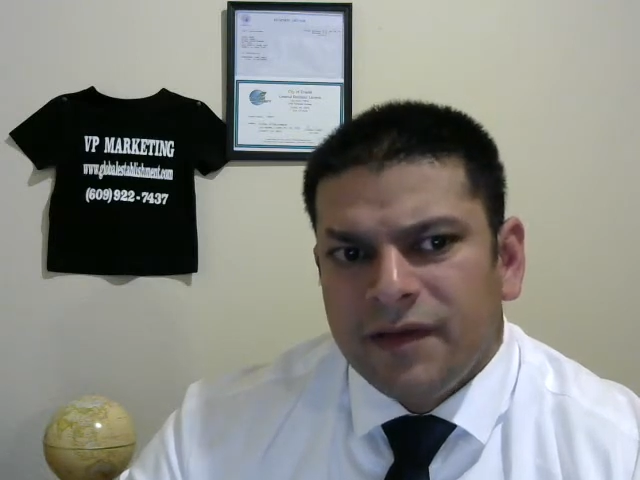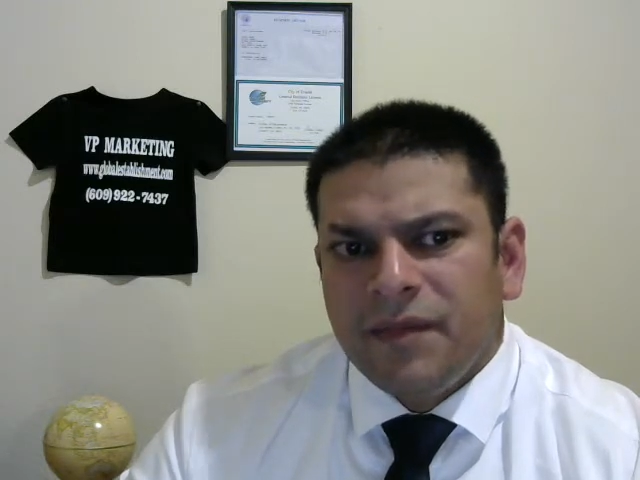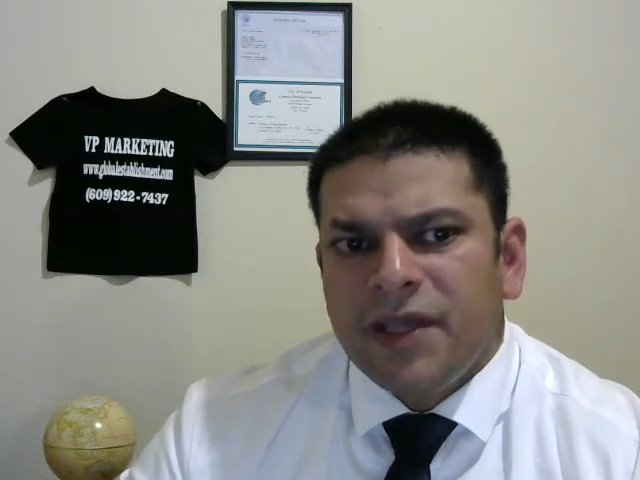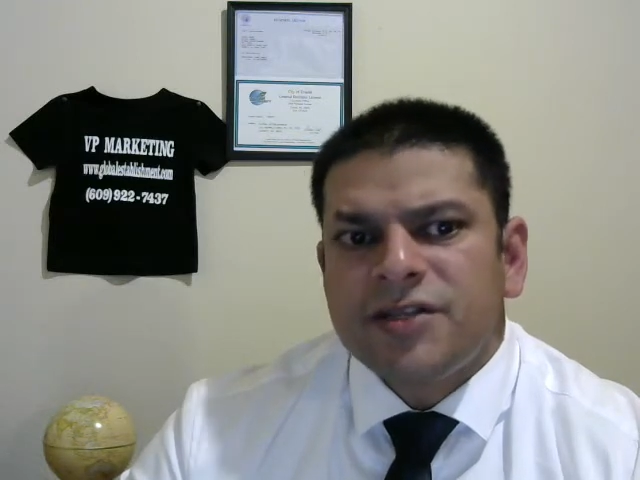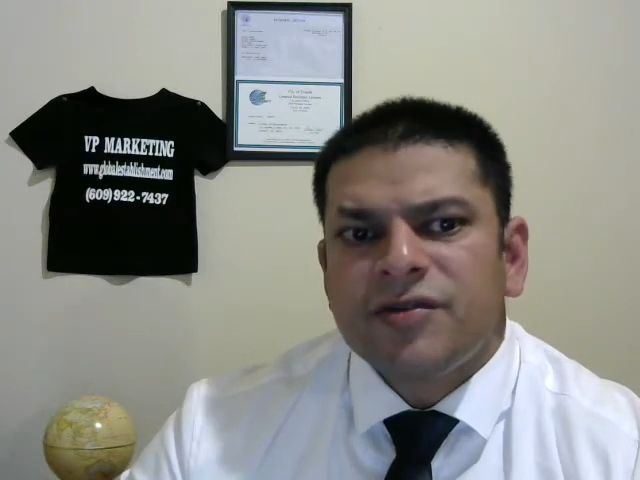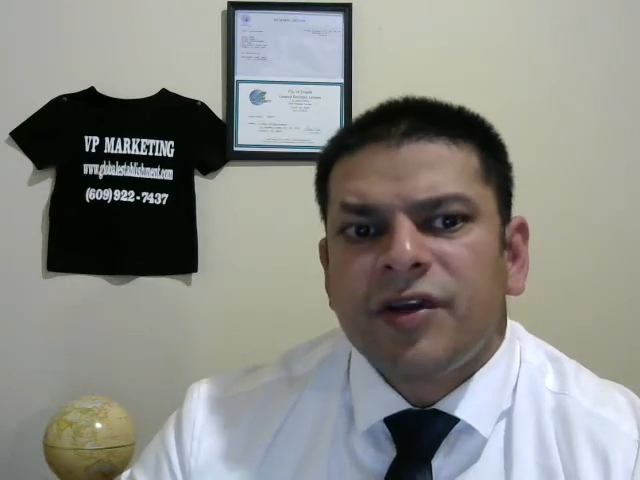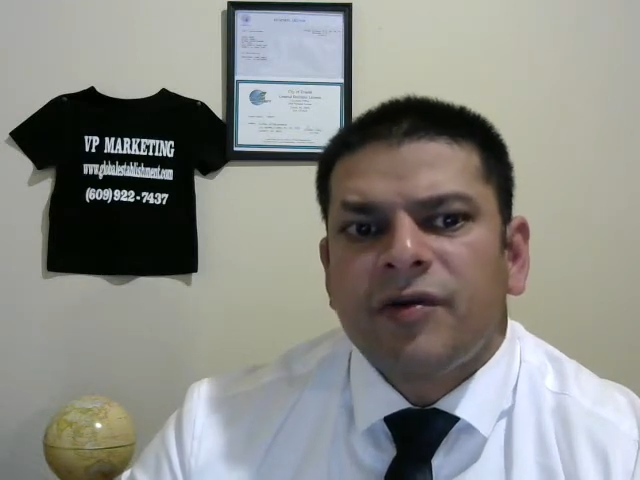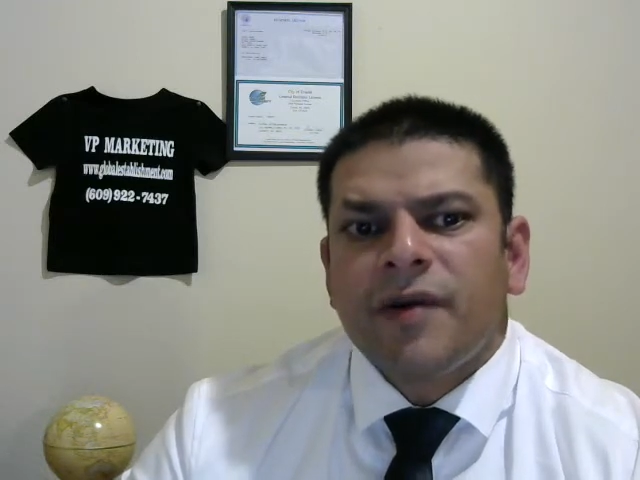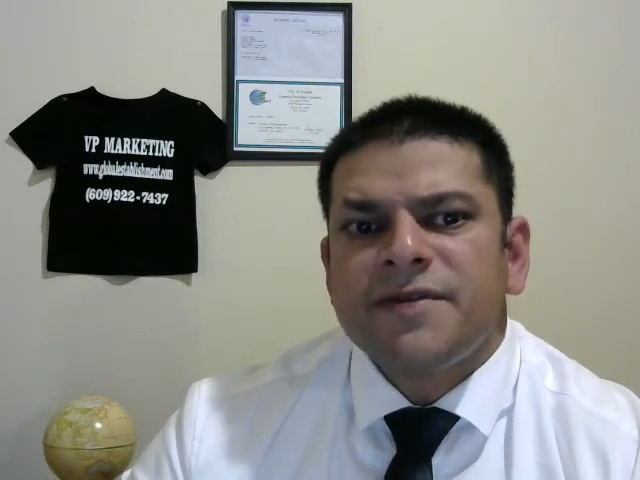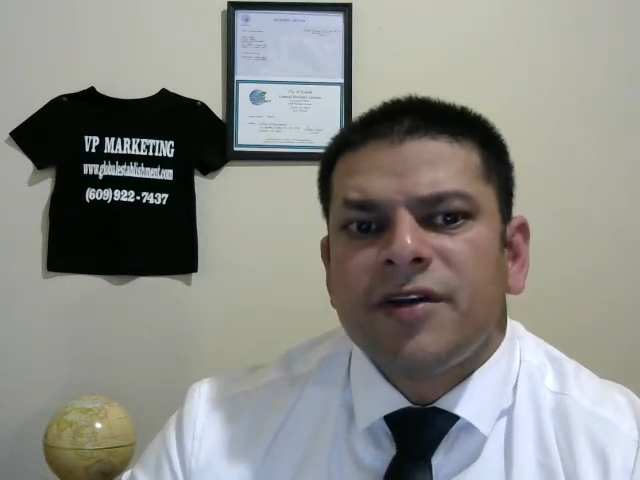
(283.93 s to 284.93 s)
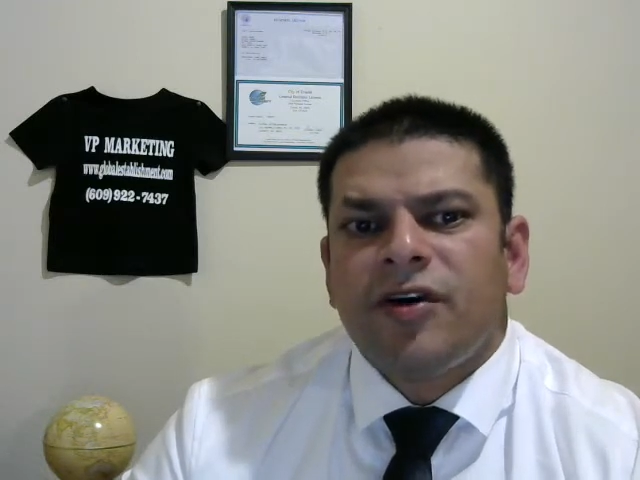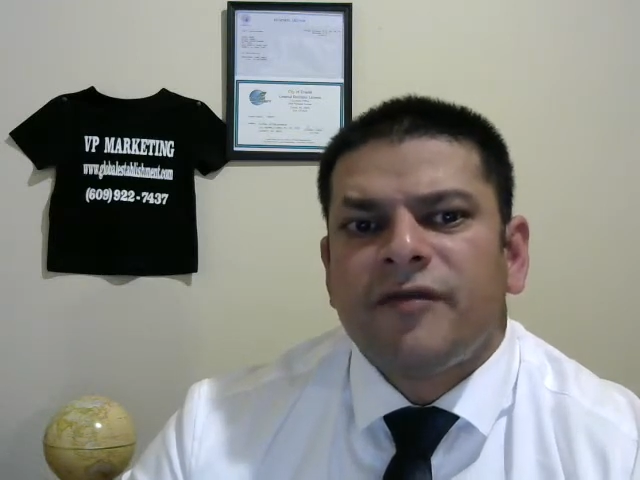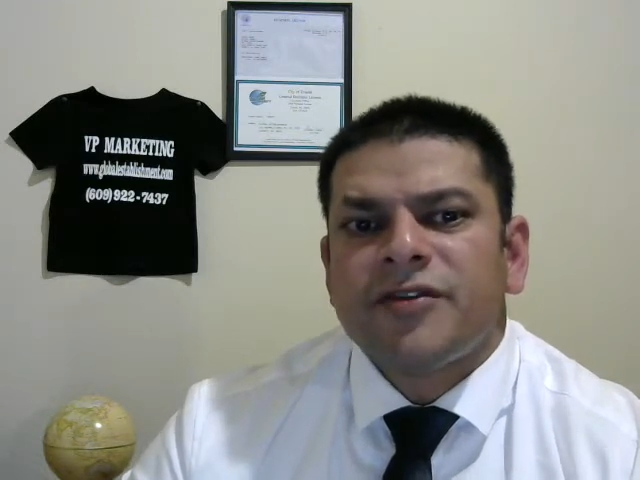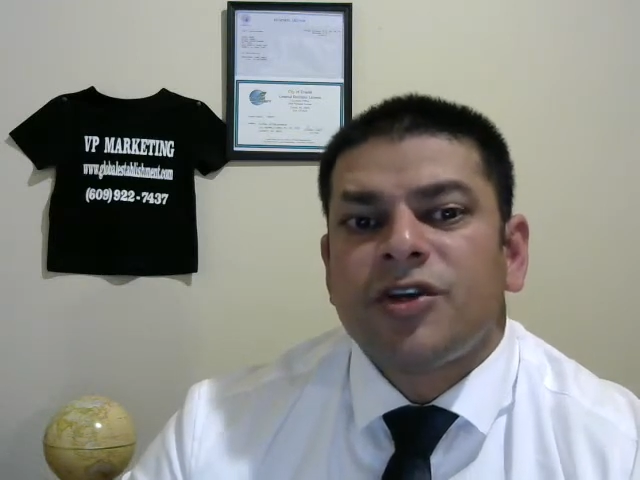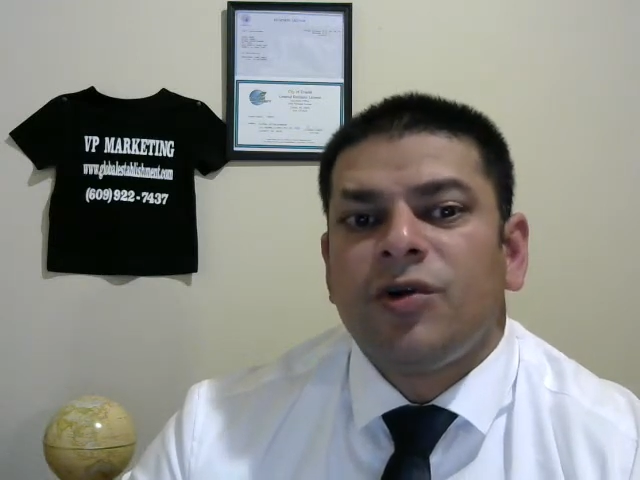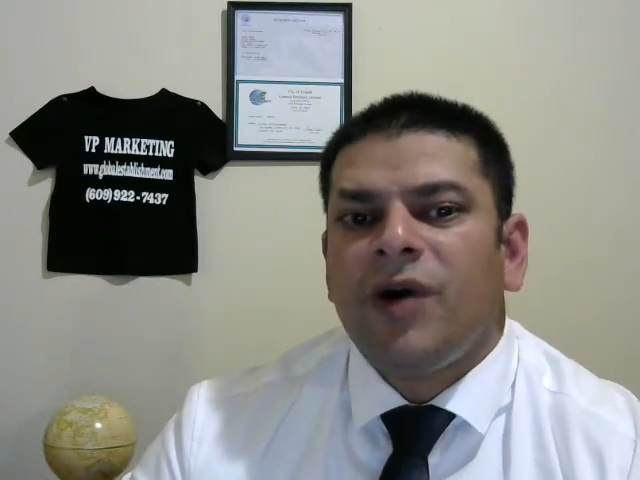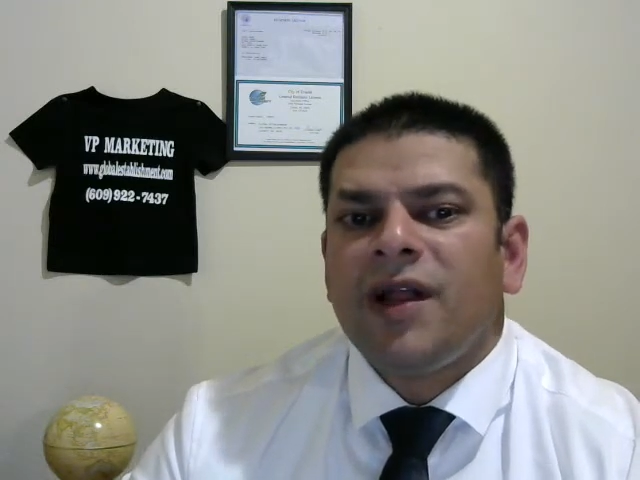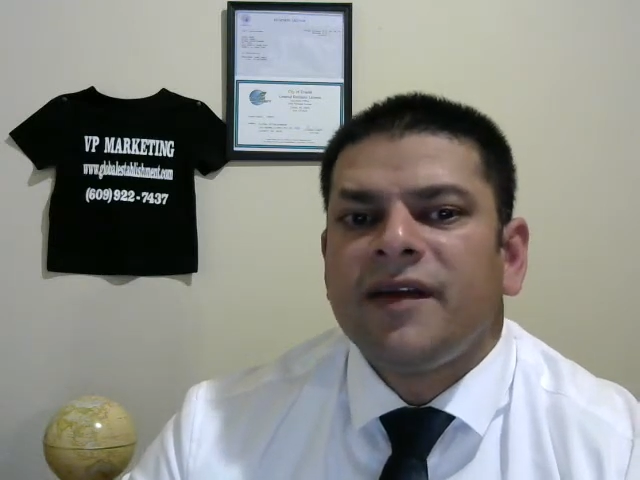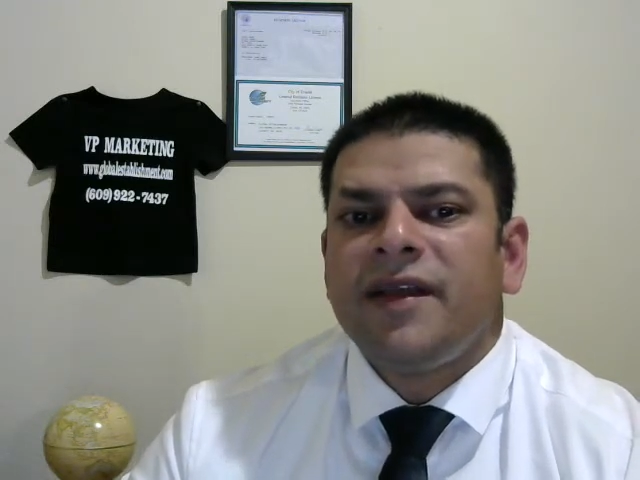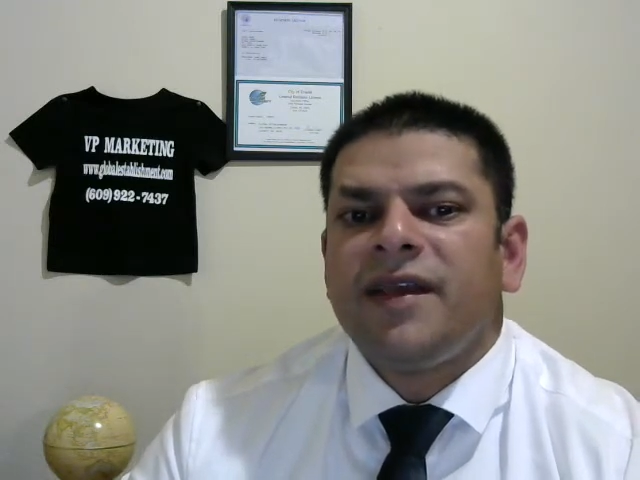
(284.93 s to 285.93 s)
Make sure your website offers
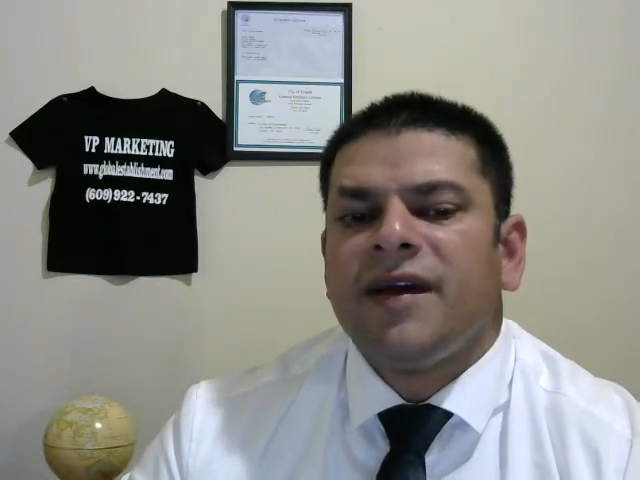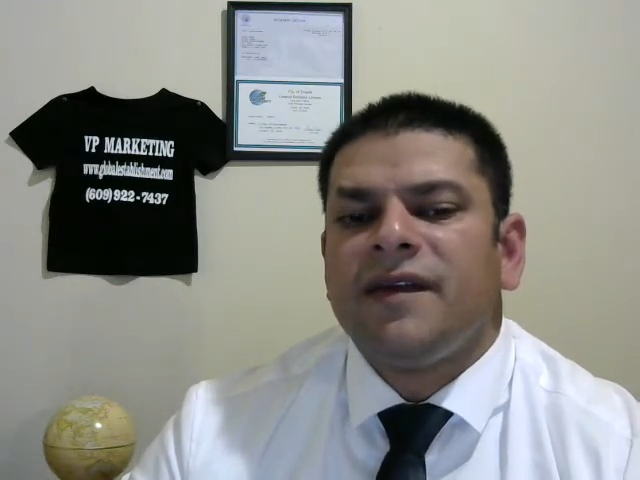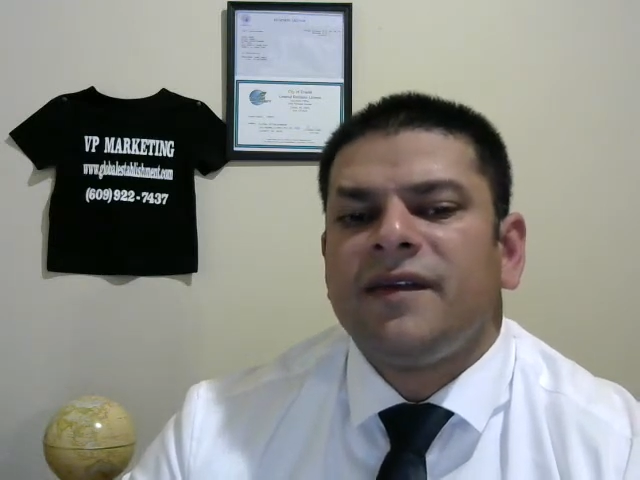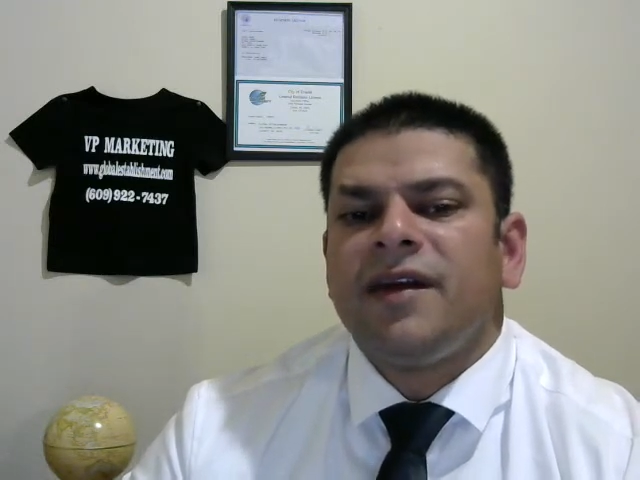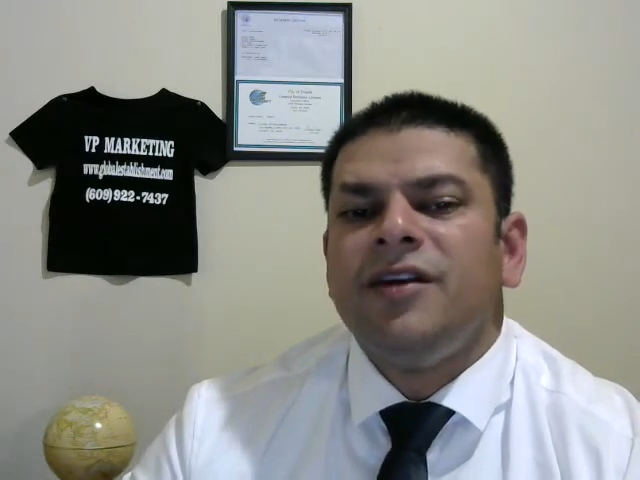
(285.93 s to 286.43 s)
quality content